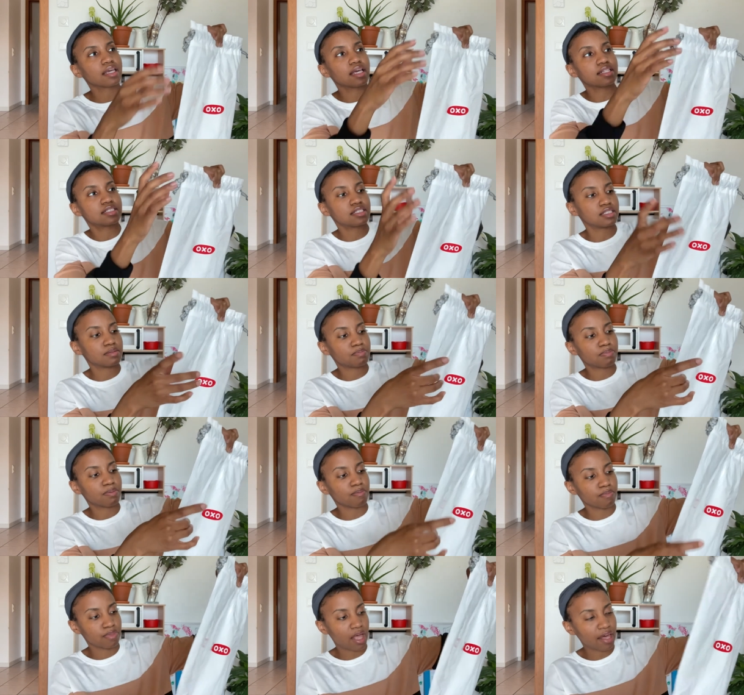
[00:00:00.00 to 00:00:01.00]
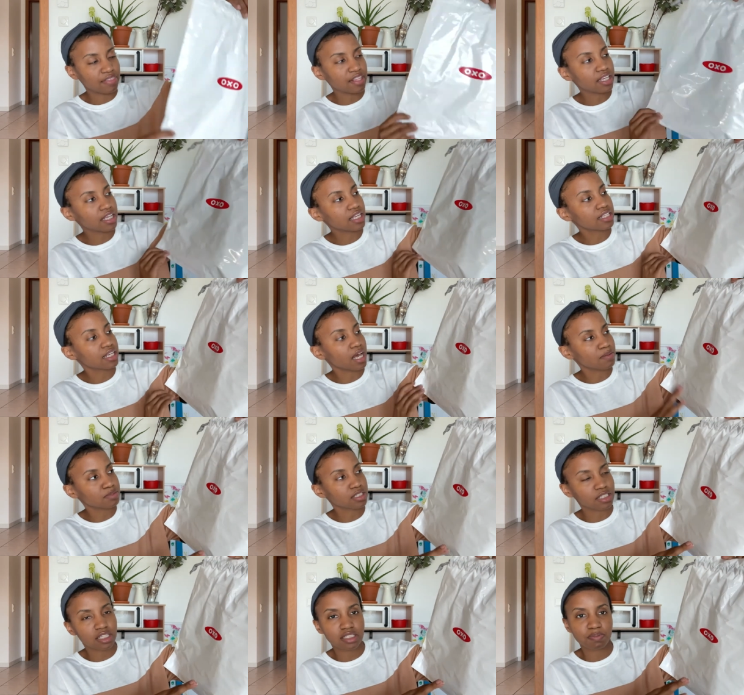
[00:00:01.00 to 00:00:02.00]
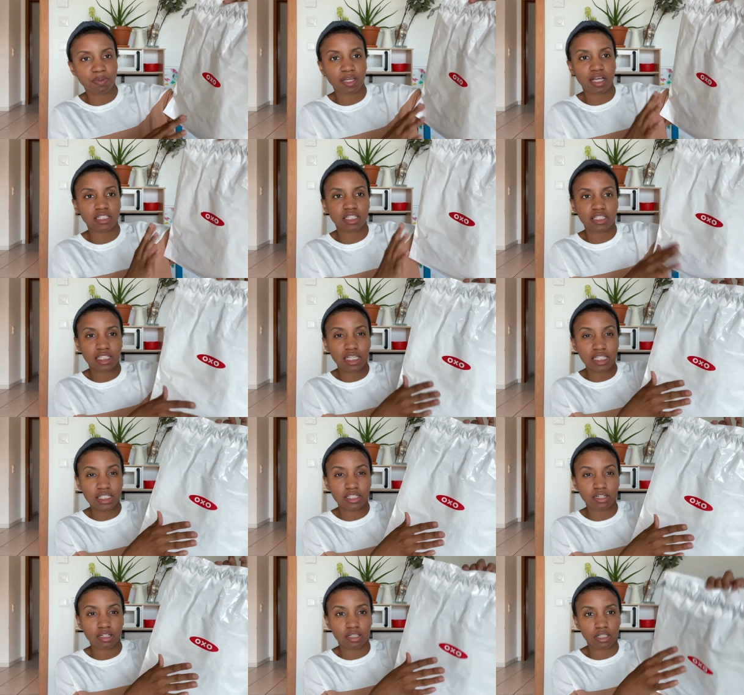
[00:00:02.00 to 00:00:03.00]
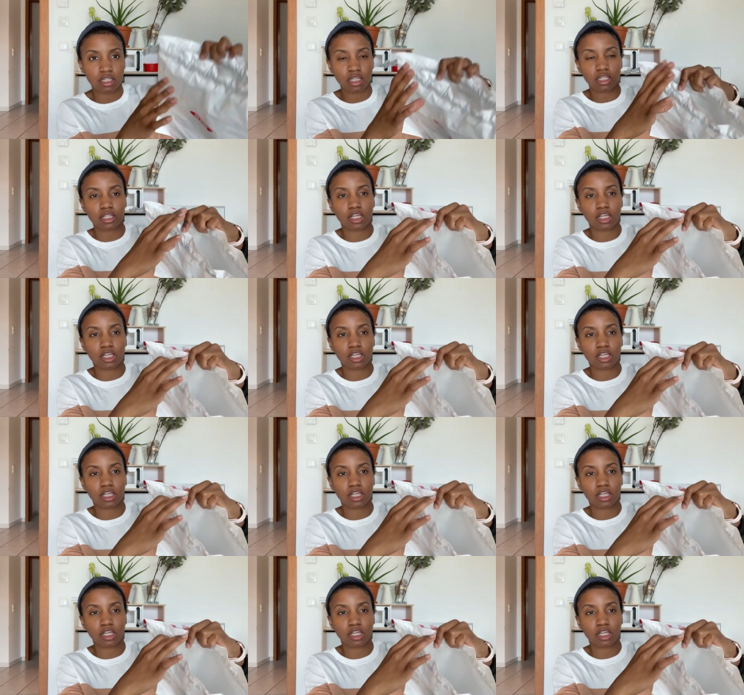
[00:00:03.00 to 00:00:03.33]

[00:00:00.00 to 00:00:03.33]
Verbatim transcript: It's I think it comes like this because it's easy to clean.